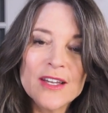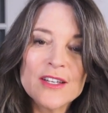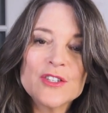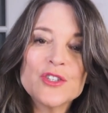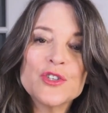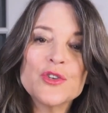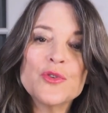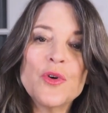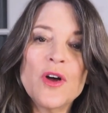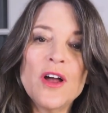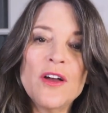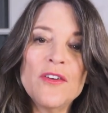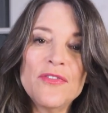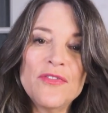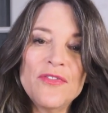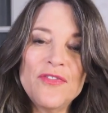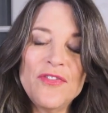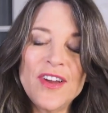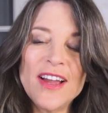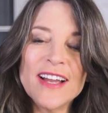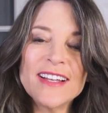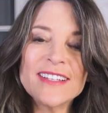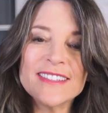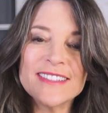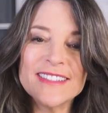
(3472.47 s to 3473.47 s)
to
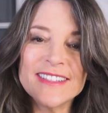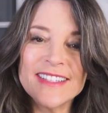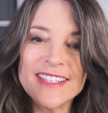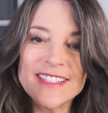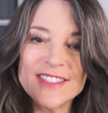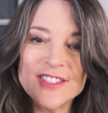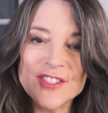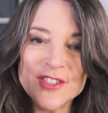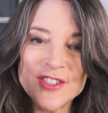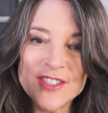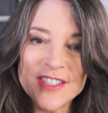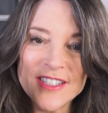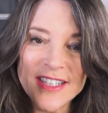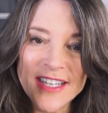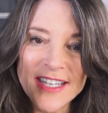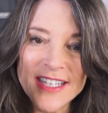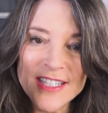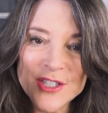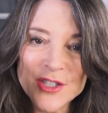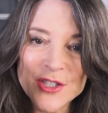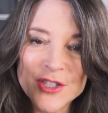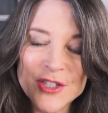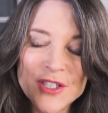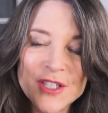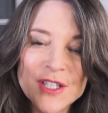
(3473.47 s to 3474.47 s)
affect
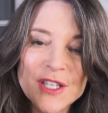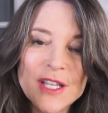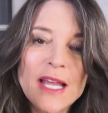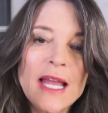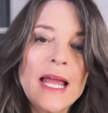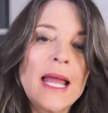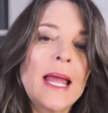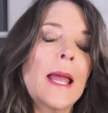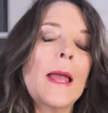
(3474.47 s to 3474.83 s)
legislation,